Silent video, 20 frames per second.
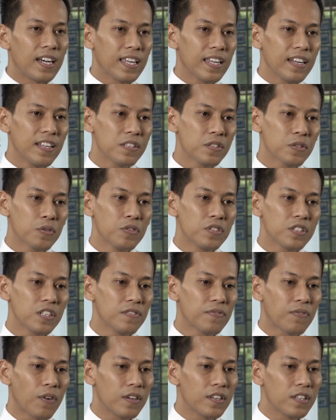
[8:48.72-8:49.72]
It is
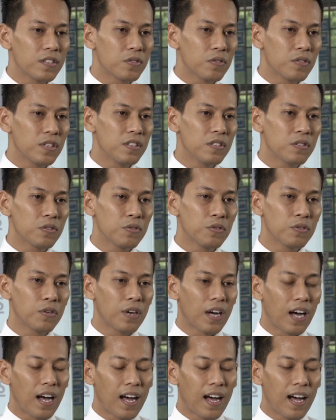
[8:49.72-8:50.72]
crucial for the students
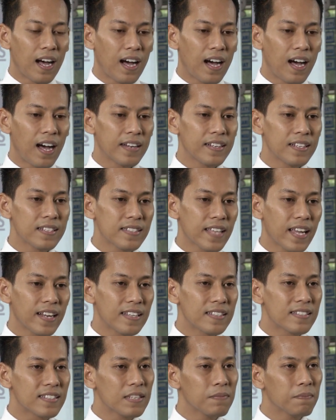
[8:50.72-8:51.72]
to
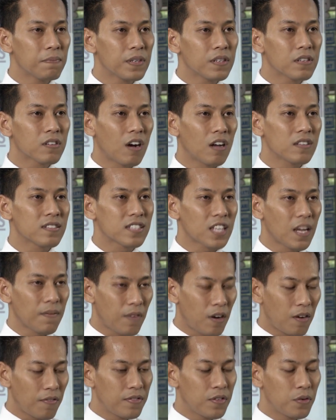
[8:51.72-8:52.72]
understand the simple
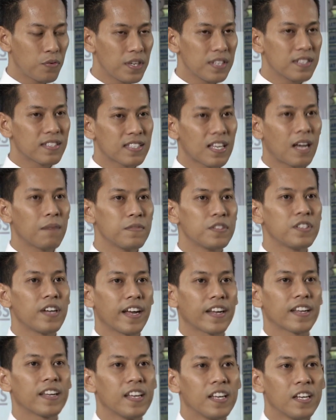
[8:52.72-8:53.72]
concept of the word
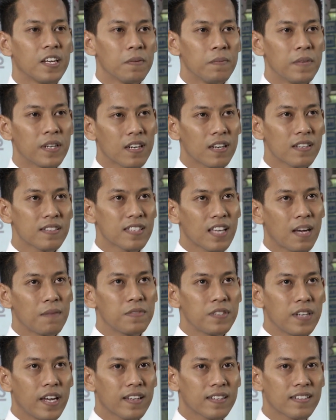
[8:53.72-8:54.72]
subject, because
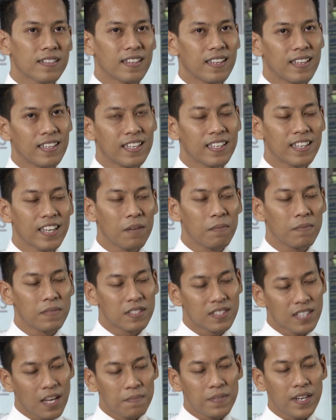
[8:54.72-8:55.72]
subject
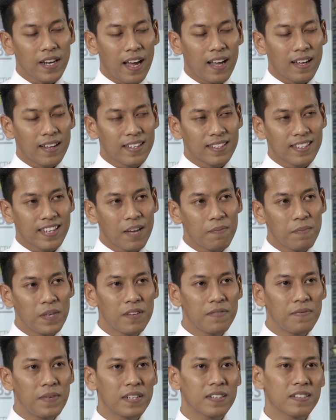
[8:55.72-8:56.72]
can
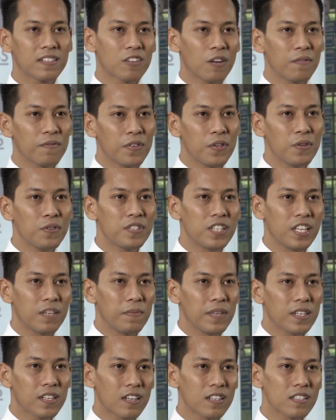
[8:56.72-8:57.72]
be a bit
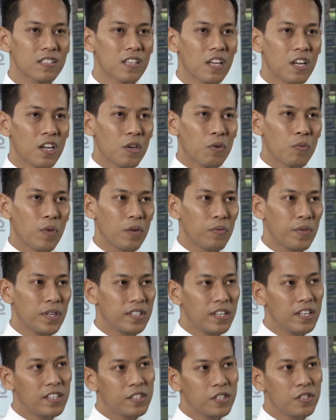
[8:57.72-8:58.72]
confusing, because when
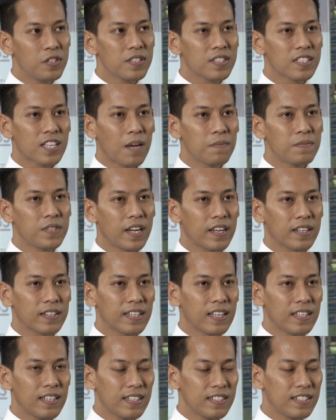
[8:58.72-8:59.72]
we introduce subject,
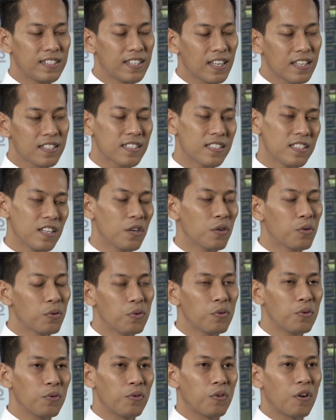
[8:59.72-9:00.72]
just the
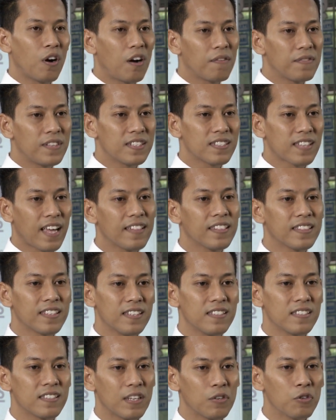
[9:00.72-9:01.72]
who of the
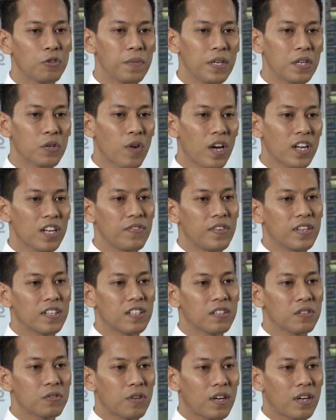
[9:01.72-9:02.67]
sentence, it will be quite difficult